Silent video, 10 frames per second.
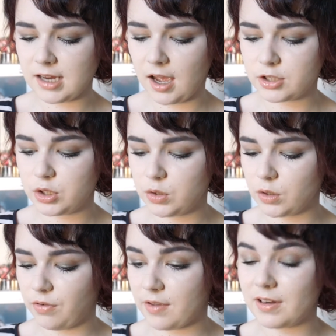I
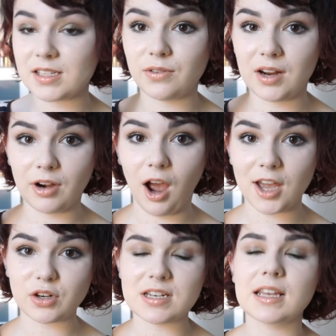do find that it's very
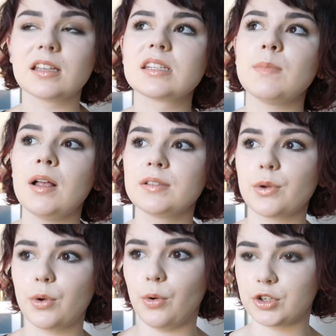hydrating. It smells
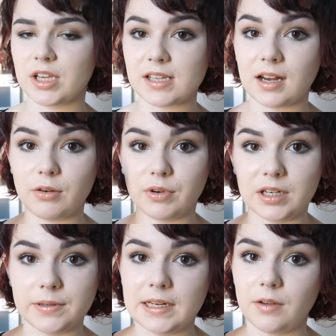gorgeous, and I
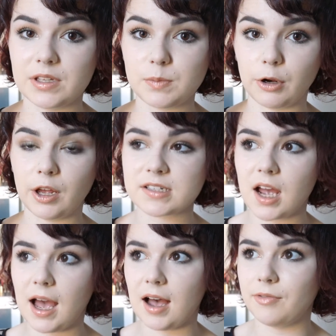really love this product.
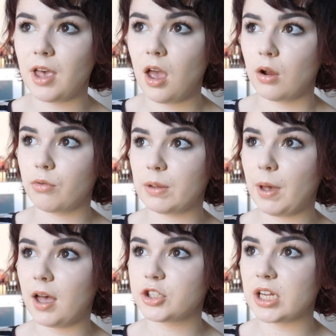I have
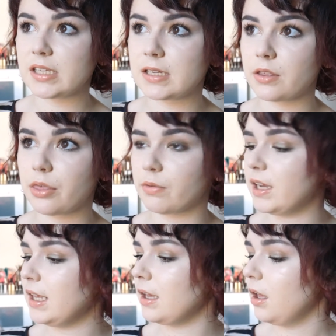repurchased
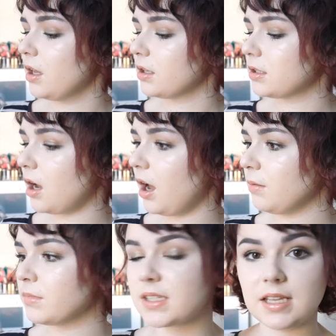3
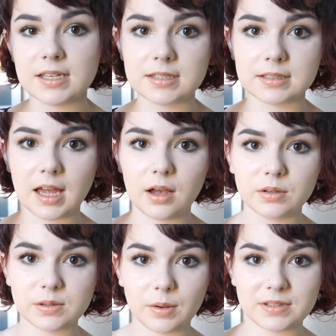times this
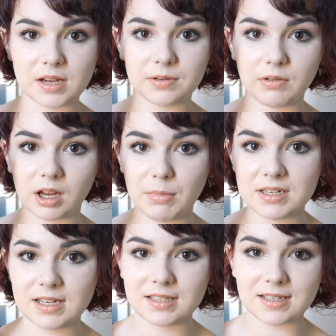now, so I would definitely
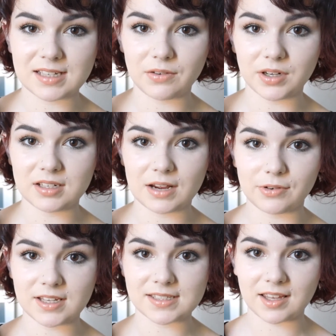recommend it. It's a definite
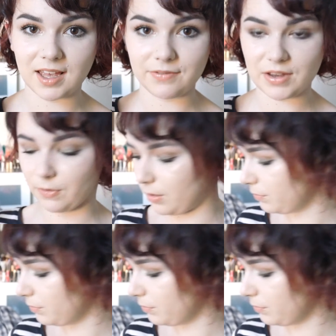skincare favourite.